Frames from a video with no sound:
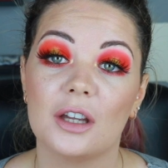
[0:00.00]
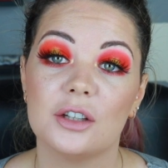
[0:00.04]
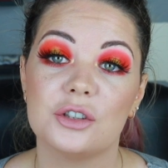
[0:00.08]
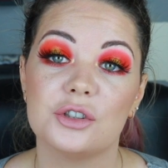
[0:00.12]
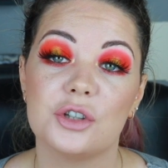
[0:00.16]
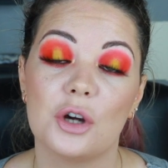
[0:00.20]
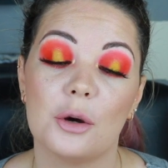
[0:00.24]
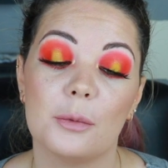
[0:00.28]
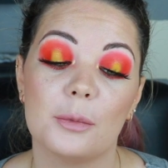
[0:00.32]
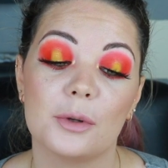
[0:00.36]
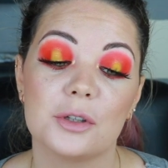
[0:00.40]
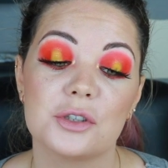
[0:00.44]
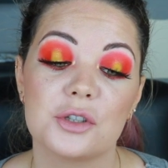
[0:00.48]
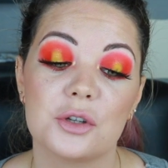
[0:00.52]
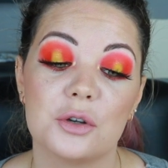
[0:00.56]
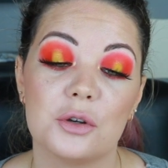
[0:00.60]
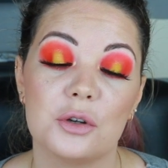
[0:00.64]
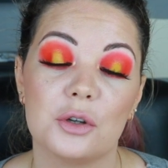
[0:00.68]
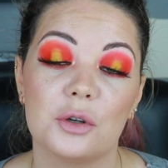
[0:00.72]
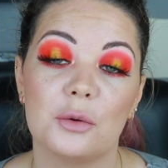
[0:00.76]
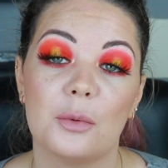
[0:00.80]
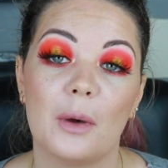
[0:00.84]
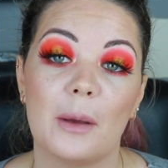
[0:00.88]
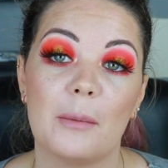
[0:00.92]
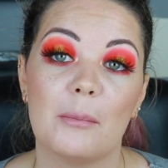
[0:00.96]
and Thomas
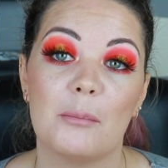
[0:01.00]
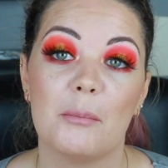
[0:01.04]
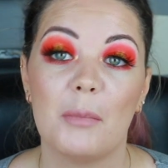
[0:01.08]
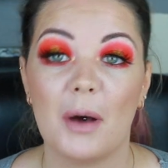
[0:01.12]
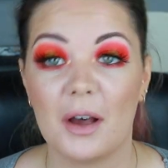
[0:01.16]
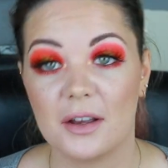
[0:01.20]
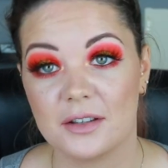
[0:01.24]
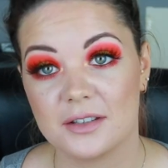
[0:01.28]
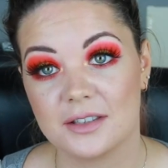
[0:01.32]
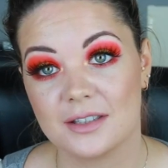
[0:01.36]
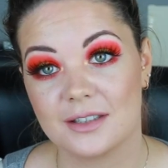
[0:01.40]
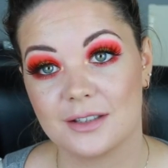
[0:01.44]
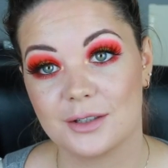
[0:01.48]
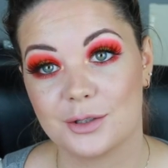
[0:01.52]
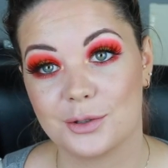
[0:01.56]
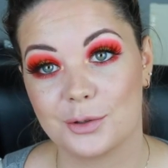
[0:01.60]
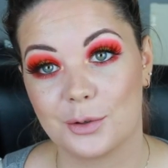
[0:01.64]
Cook went bust.